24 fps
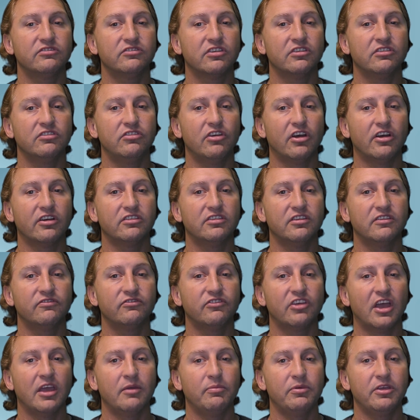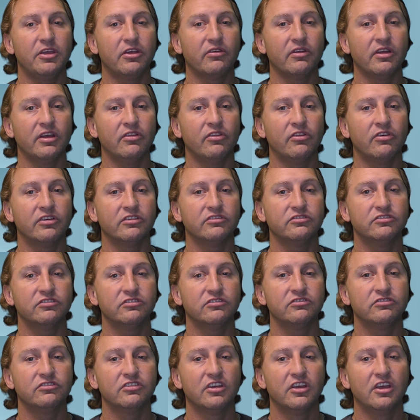conductive type hearing
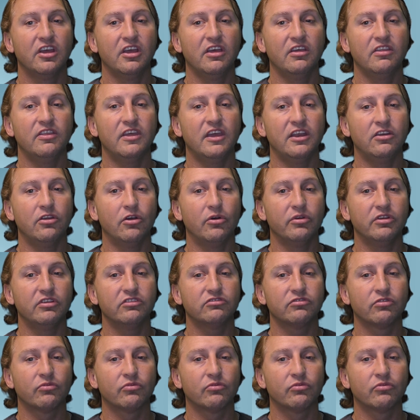losses, they notice